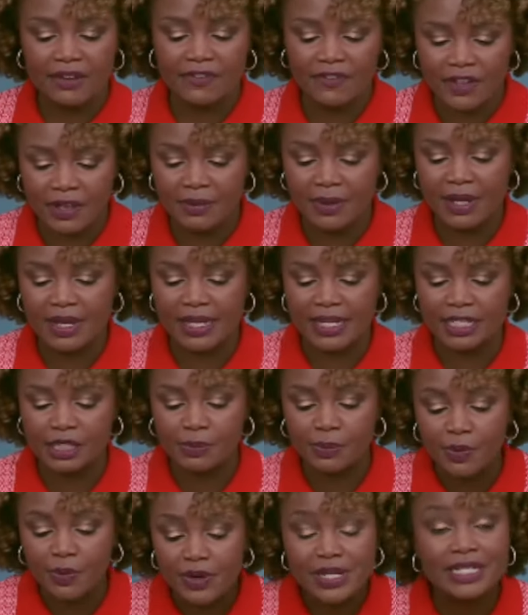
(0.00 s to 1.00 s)
FEMA is
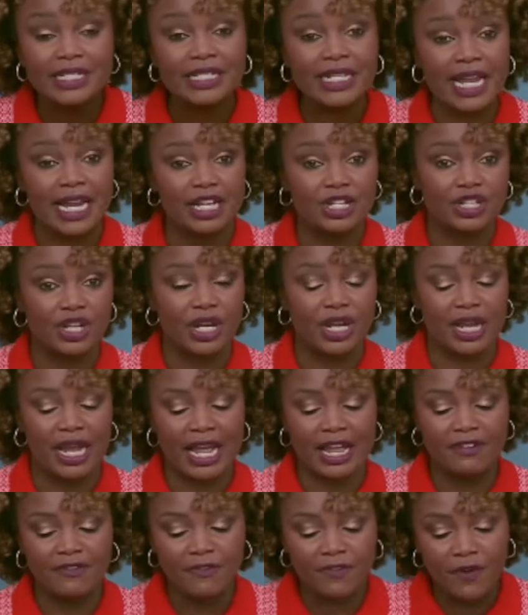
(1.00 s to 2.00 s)
pre-staging
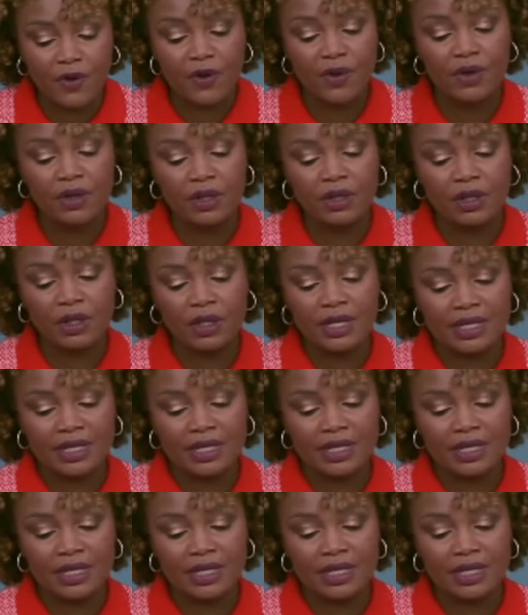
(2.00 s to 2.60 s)
a full